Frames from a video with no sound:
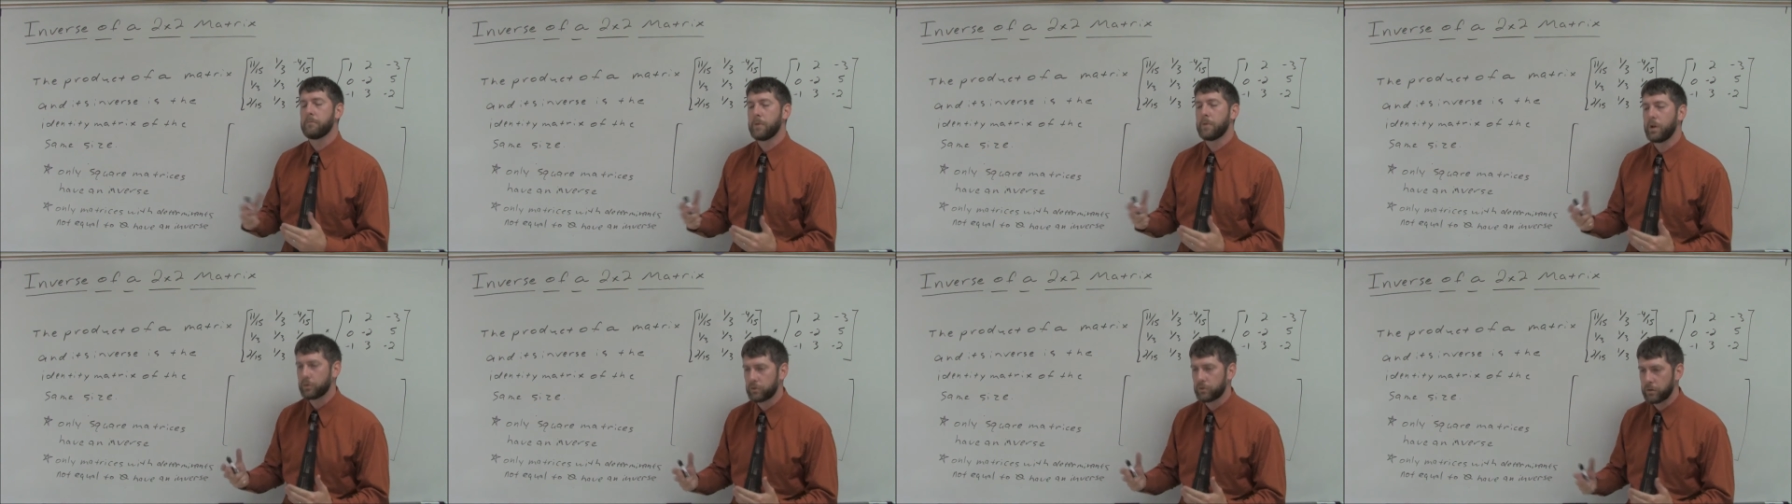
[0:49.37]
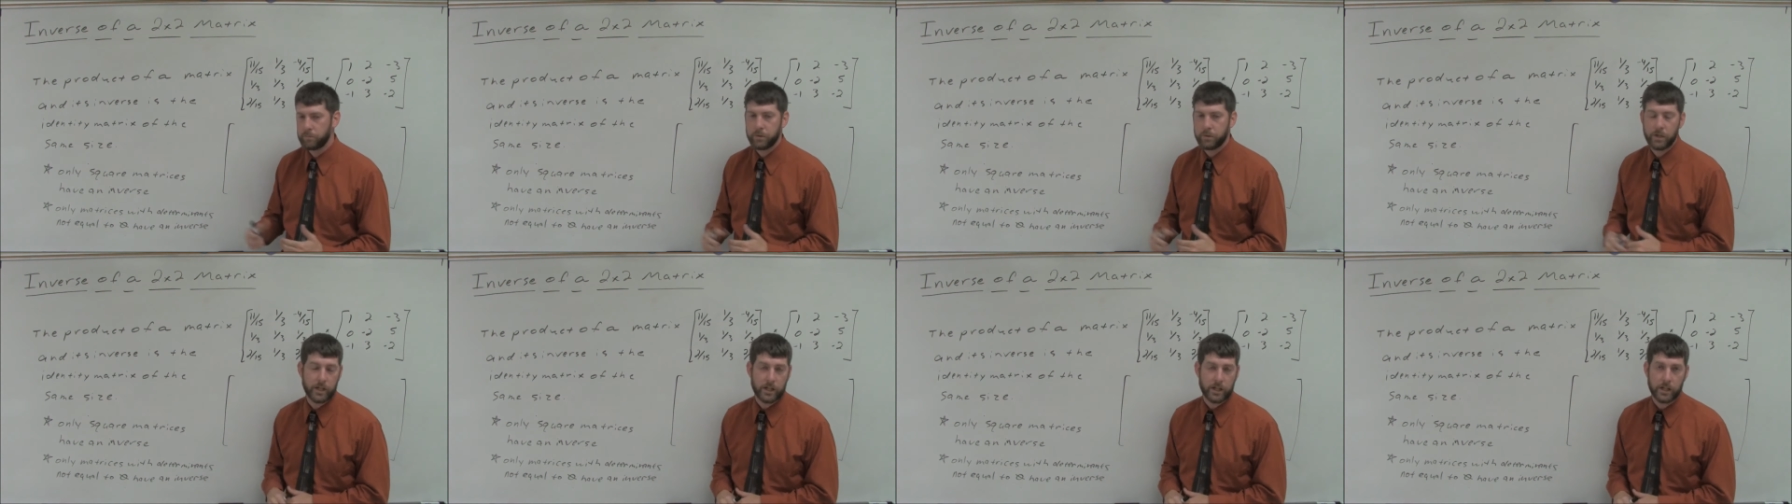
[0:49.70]

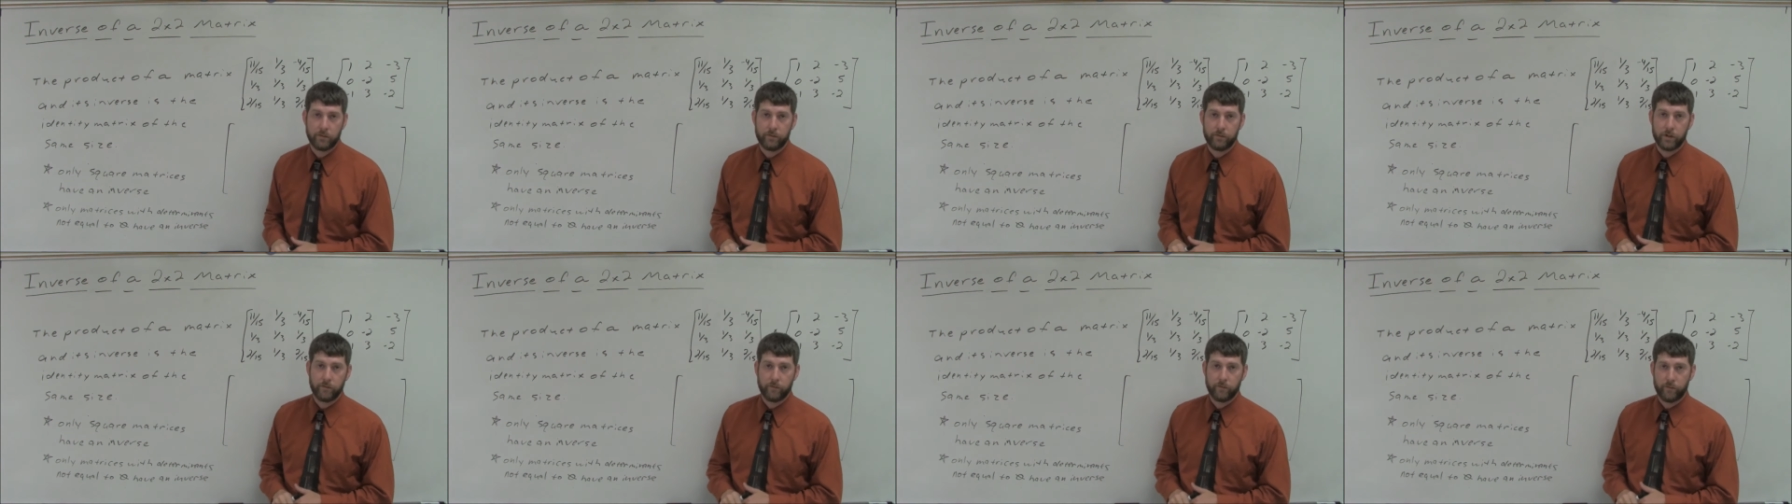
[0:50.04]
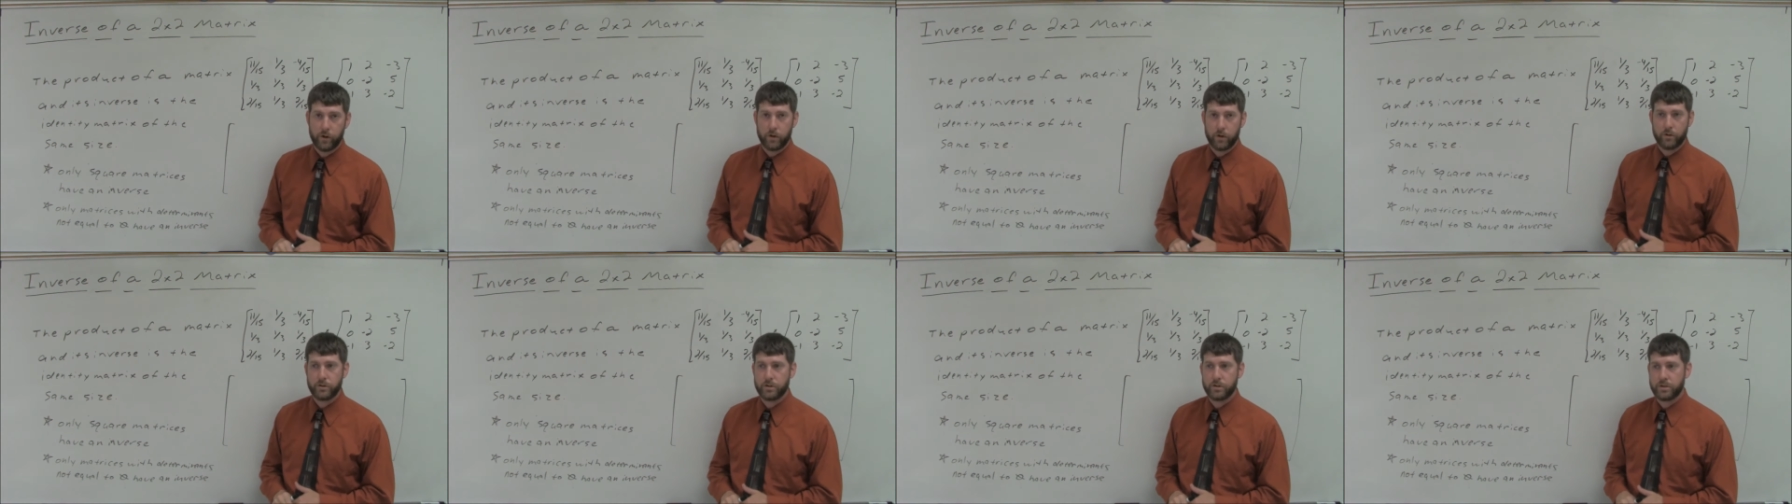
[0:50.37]
multiplicative
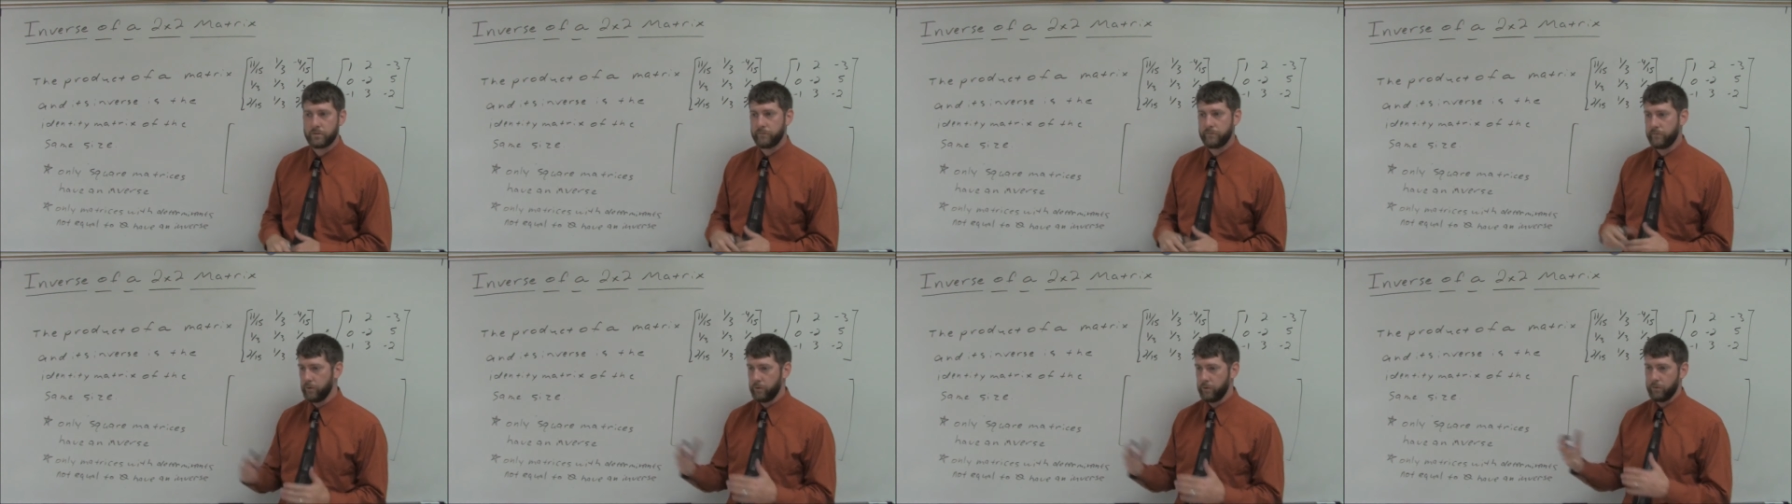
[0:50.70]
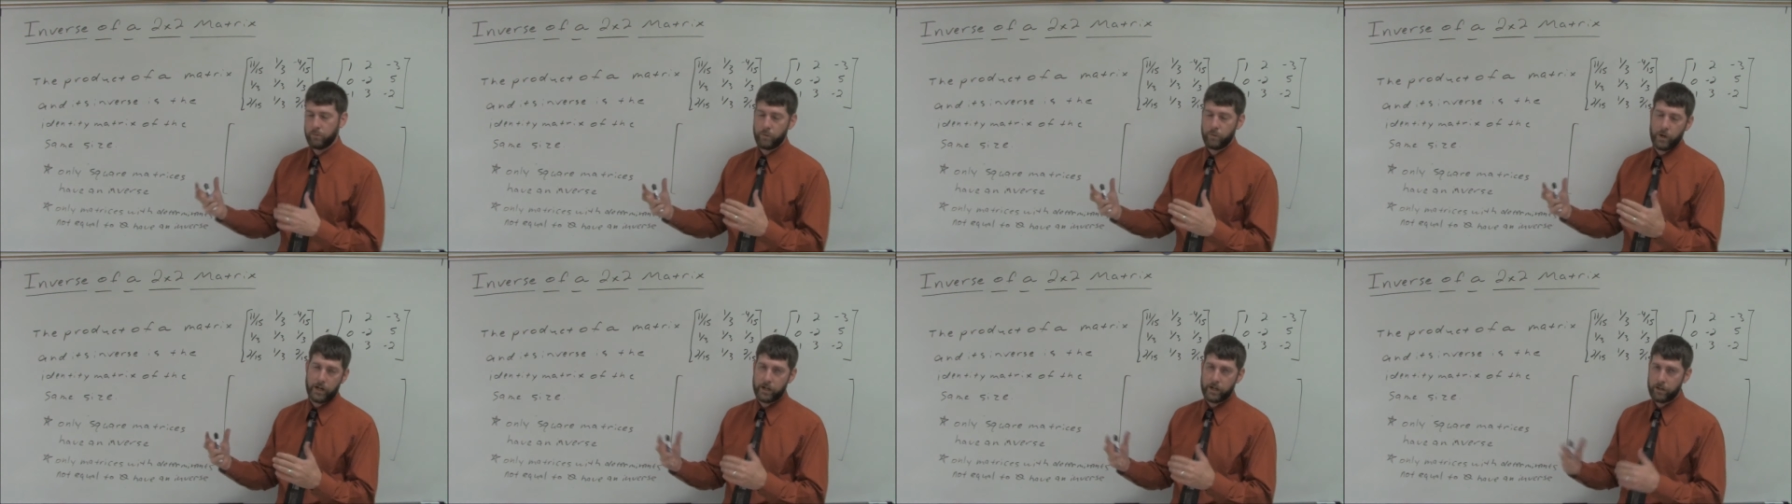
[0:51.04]
inverse for
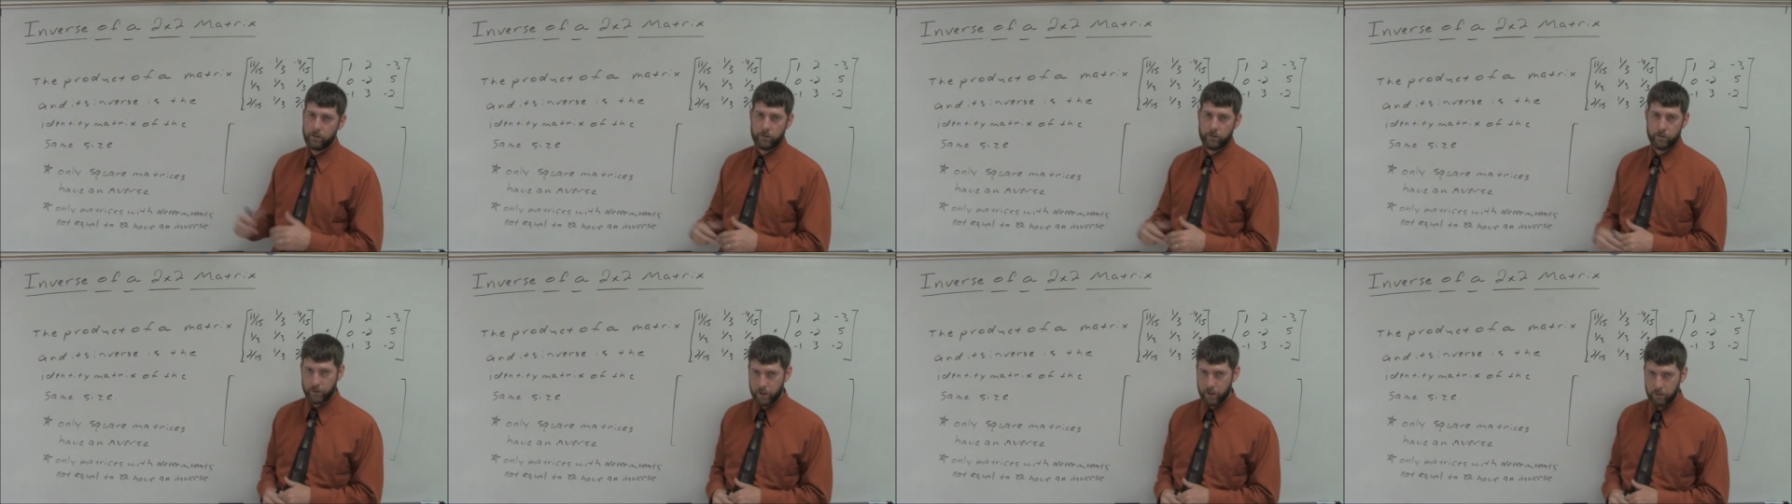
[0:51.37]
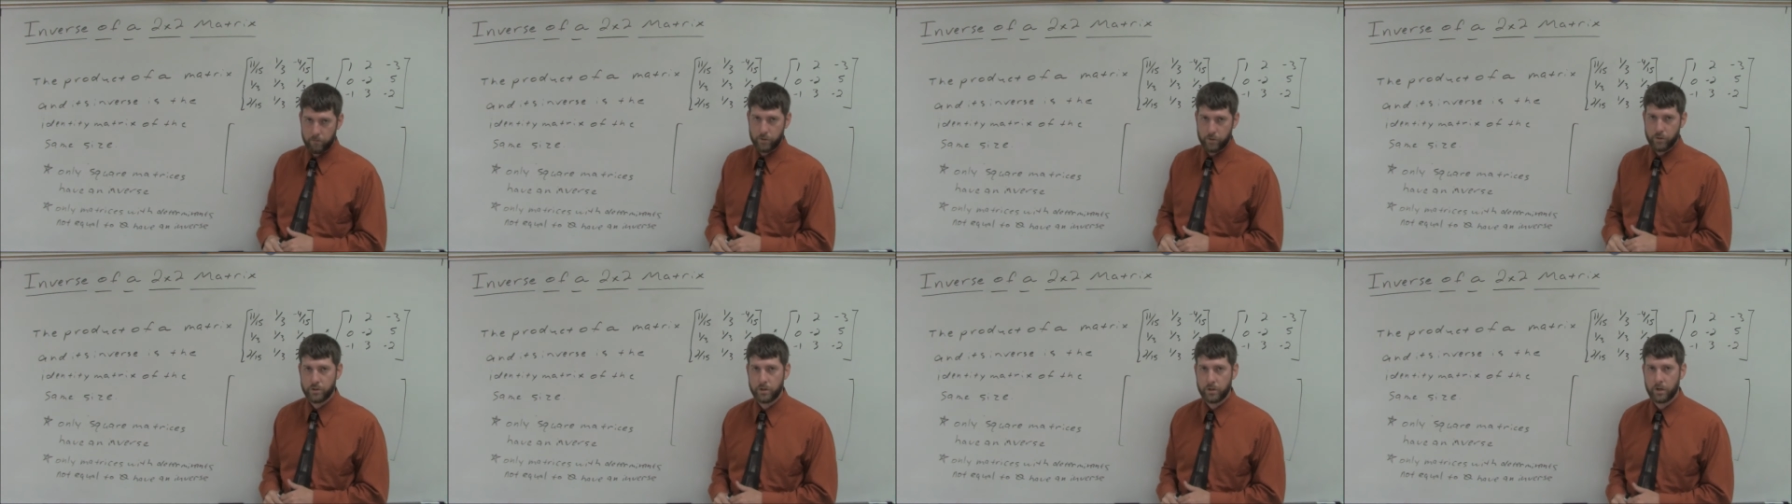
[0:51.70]
regular
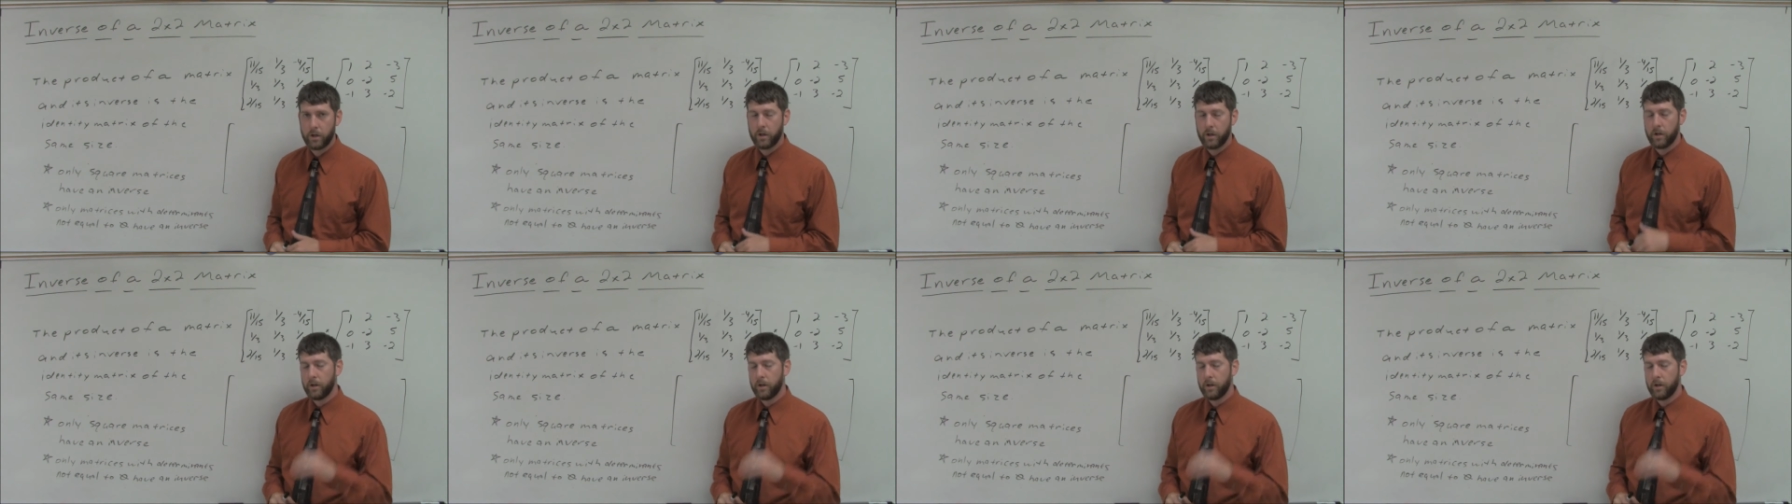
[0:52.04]
numbers.